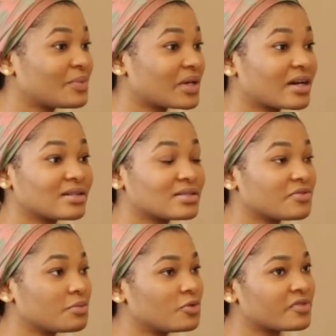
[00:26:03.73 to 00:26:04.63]
We can't
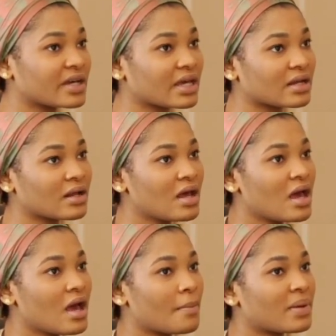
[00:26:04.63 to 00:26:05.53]
even move again.
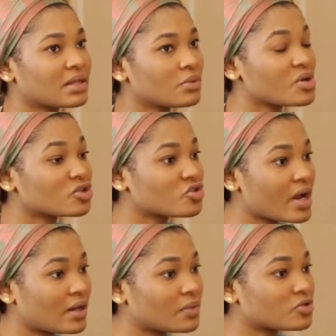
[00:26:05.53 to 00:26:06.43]
But then we are
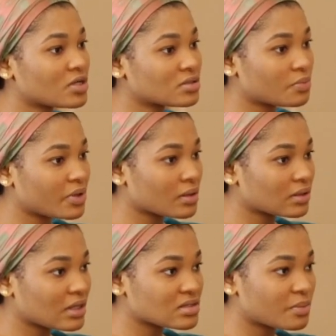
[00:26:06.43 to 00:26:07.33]
trying. We're trying to bring
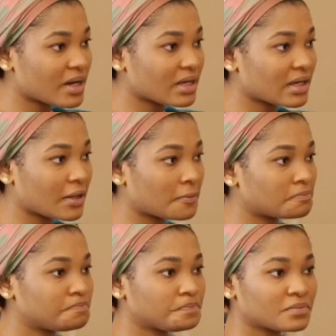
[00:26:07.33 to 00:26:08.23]
things back again.
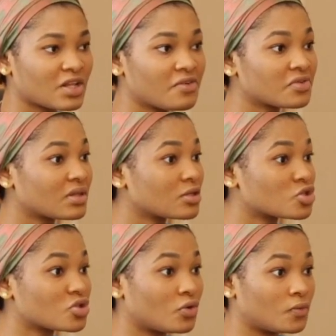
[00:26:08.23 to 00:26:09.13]
Everything is
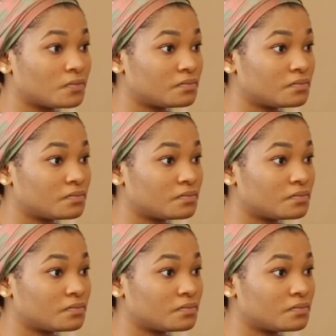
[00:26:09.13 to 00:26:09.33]
slow.